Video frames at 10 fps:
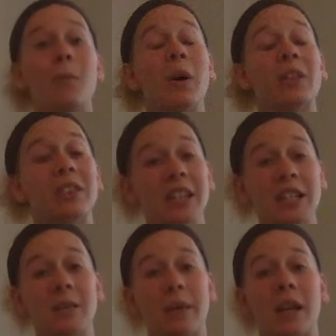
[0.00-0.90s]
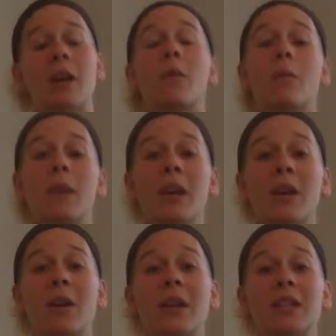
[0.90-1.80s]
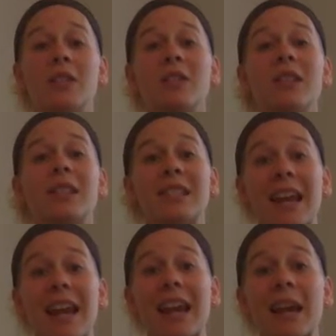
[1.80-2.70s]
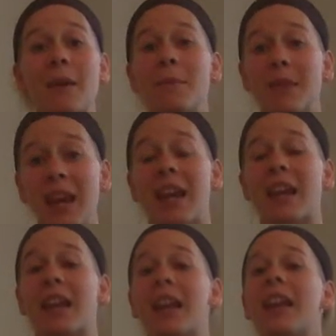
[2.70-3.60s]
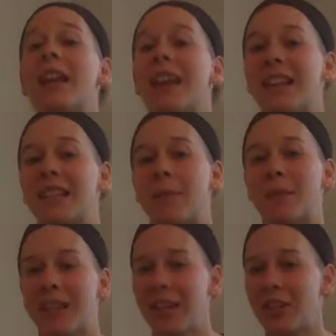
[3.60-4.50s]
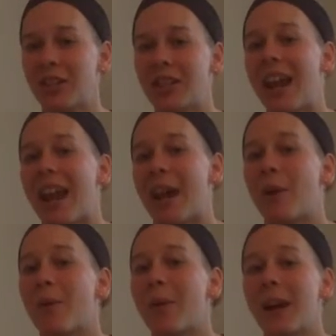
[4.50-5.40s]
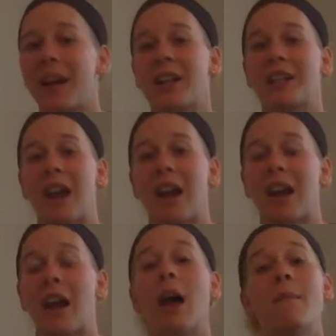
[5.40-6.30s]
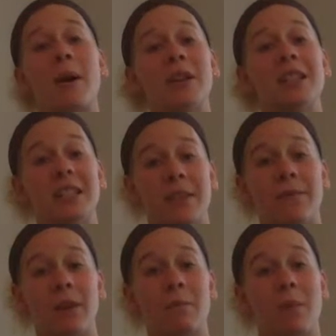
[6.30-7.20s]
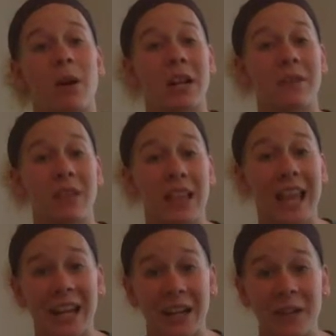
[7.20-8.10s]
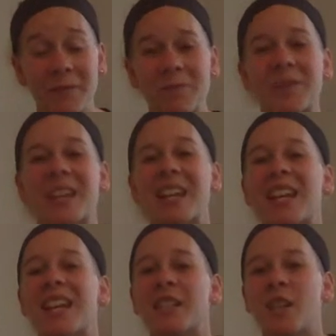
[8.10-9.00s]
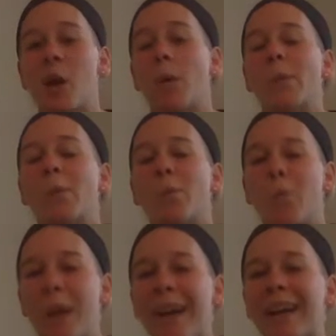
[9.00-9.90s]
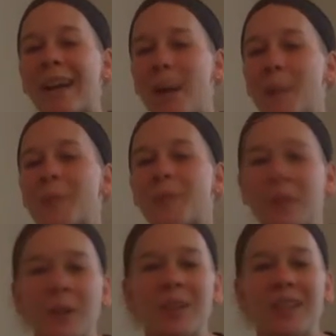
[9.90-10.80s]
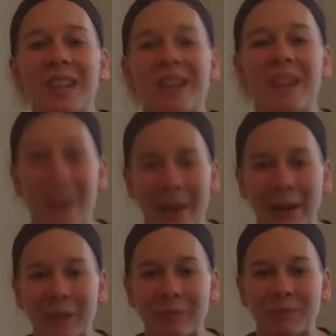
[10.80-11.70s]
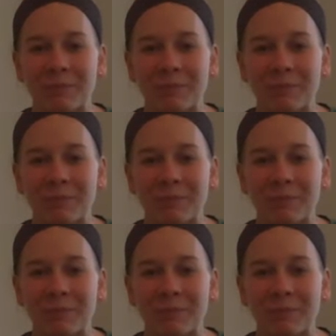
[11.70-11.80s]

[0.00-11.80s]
Well, this week we are going to do the same thing, except each day we're going to talk about a different part of the letter. So, what comes first in a letter?